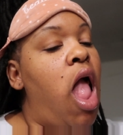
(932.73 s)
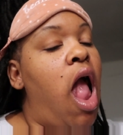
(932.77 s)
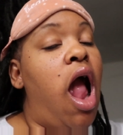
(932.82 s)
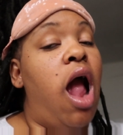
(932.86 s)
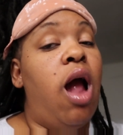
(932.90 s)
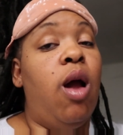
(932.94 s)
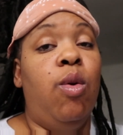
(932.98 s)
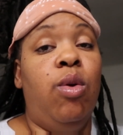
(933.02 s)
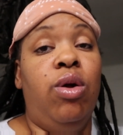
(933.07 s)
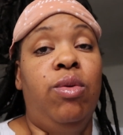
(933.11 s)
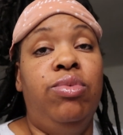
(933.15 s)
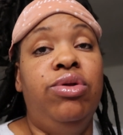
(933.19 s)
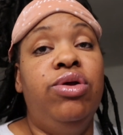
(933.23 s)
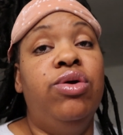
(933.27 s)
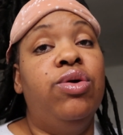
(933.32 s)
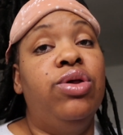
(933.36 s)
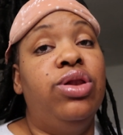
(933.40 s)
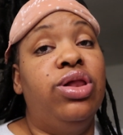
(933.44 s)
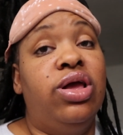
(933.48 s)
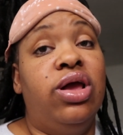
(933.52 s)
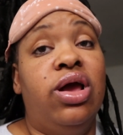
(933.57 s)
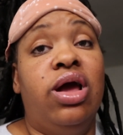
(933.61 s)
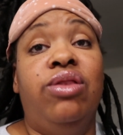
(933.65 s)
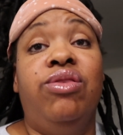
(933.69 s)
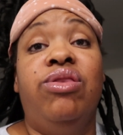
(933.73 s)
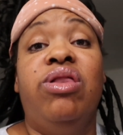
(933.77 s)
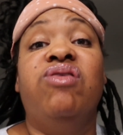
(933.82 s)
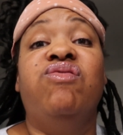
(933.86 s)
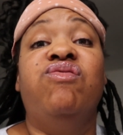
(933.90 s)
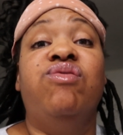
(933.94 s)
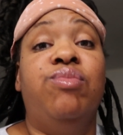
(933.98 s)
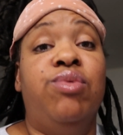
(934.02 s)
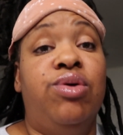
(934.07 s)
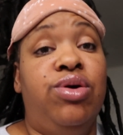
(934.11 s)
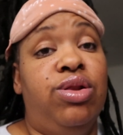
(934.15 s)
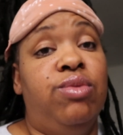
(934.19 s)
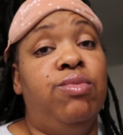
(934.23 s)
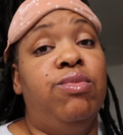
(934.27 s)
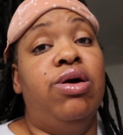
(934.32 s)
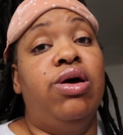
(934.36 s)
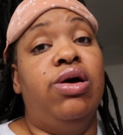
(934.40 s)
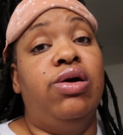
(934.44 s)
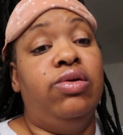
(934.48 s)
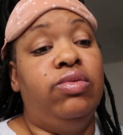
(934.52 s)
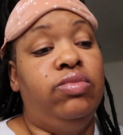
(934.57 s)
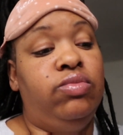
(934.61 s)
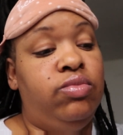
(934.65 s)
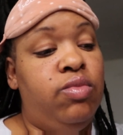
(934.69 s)
I will be going to get another bowl
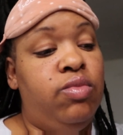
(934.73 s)
tomorrow.